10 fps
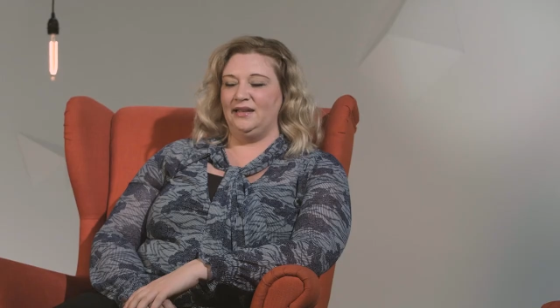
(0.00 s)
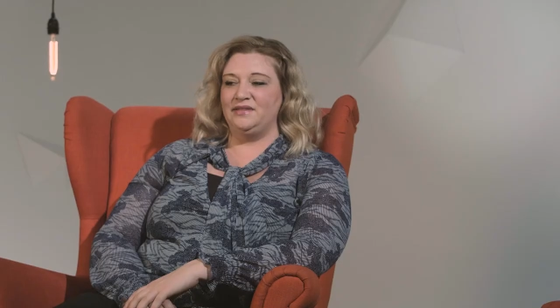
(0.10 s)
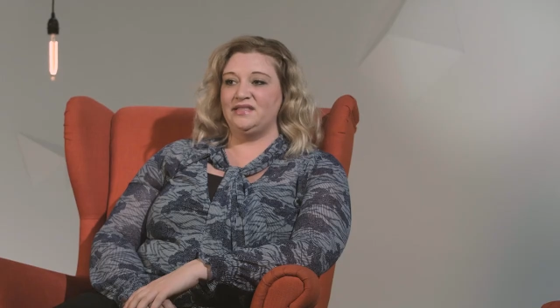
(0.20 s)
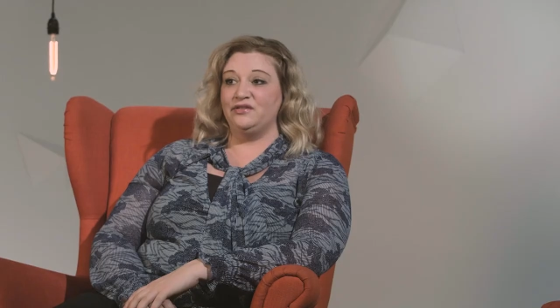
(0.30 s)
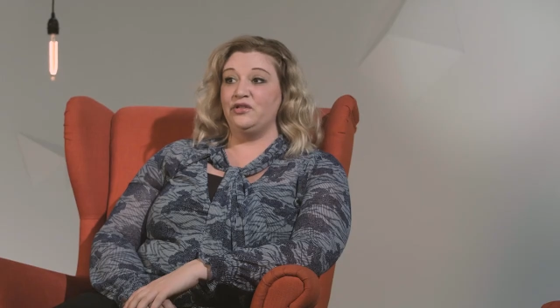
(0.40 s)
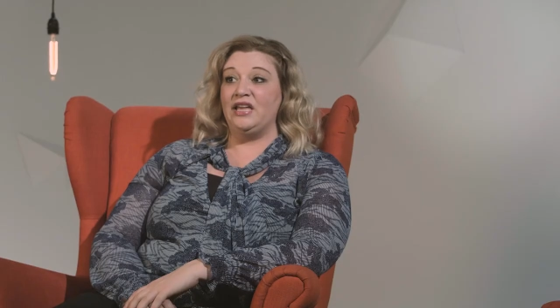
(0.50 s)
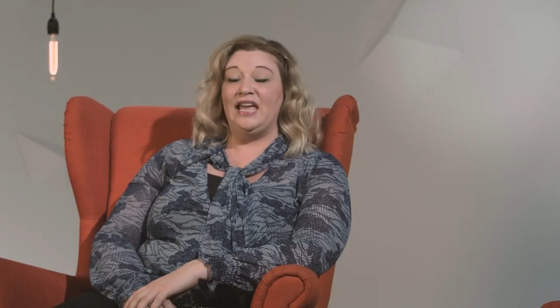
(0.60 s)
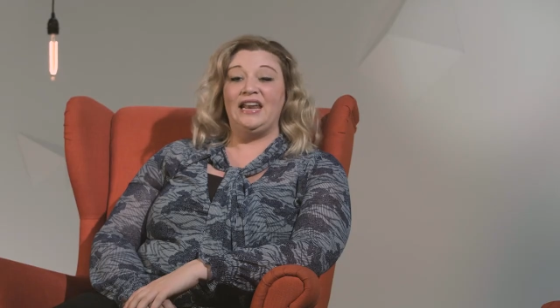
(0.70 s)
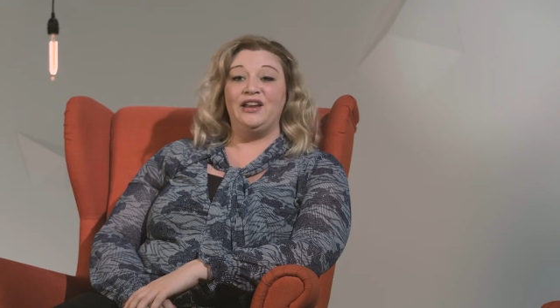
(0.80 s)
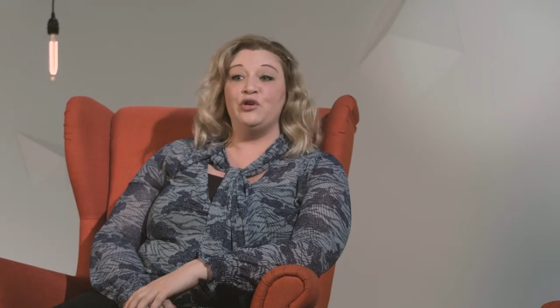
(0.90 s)
Absolutely.
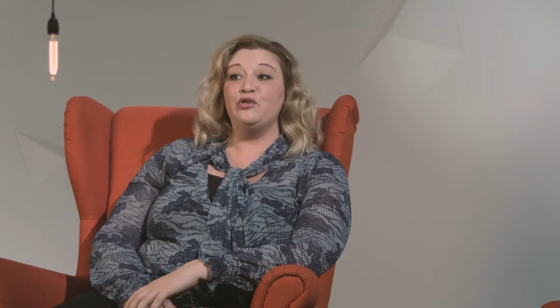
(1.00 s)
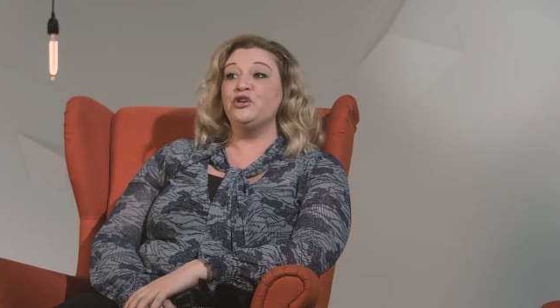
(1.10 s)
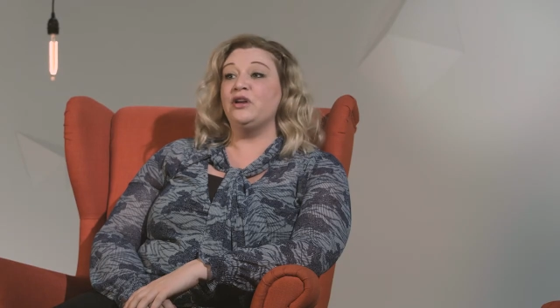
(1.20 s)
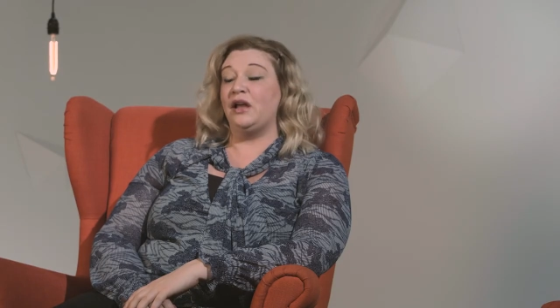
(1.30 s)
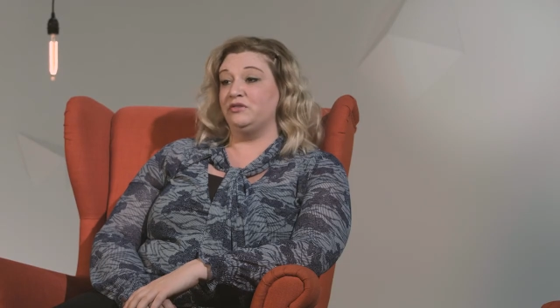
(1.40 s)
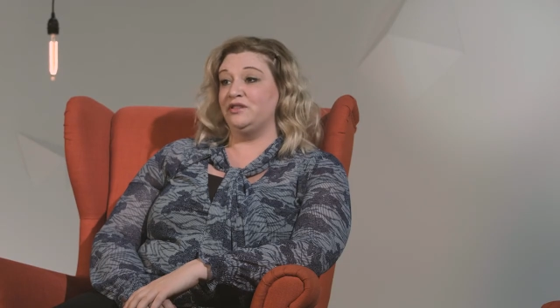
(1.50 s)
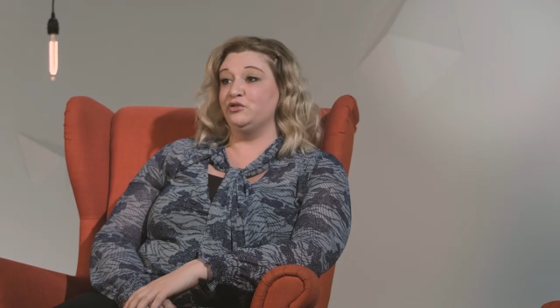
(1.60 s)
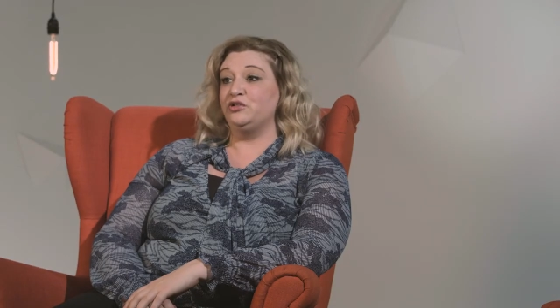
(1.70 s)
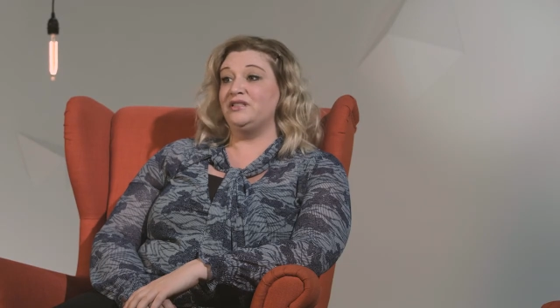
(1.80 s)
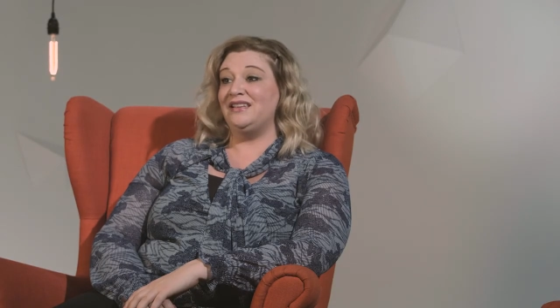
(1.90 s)
And I know your
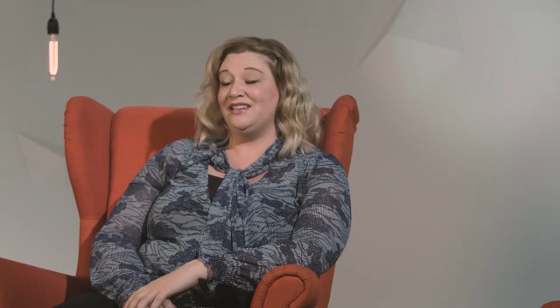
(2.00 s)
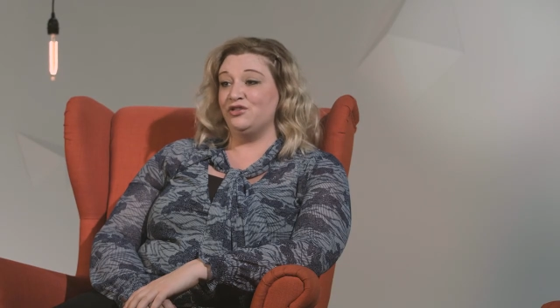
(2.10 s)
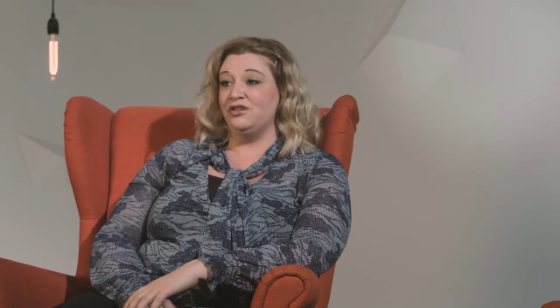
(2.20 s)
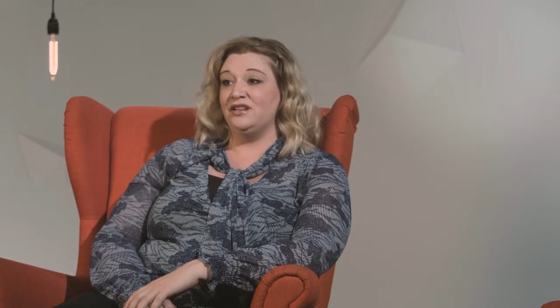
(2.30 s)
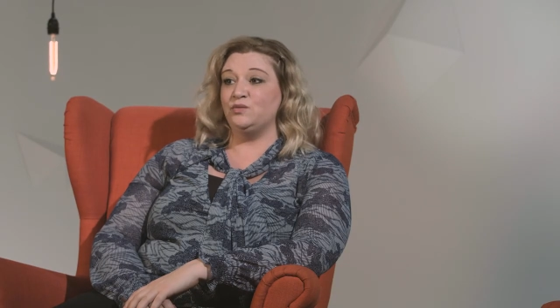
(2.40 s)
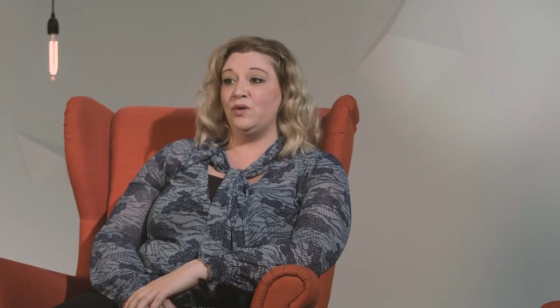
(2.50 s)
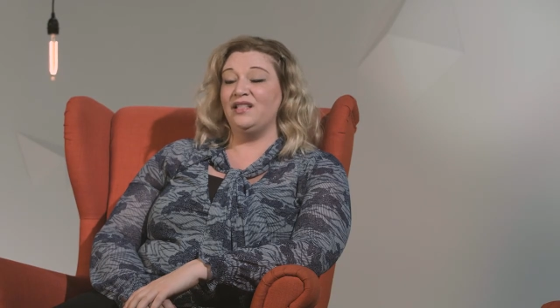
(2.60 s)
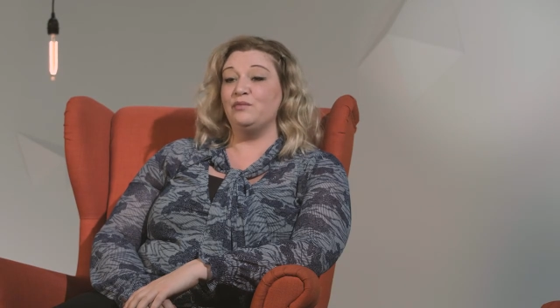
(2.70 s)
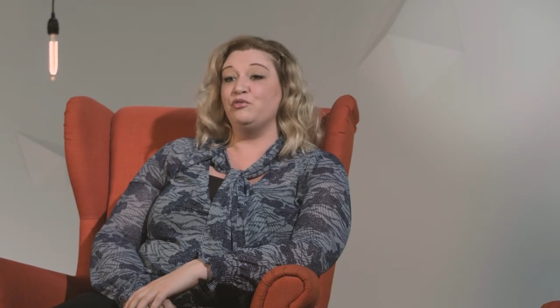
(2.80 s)
counselors here as well at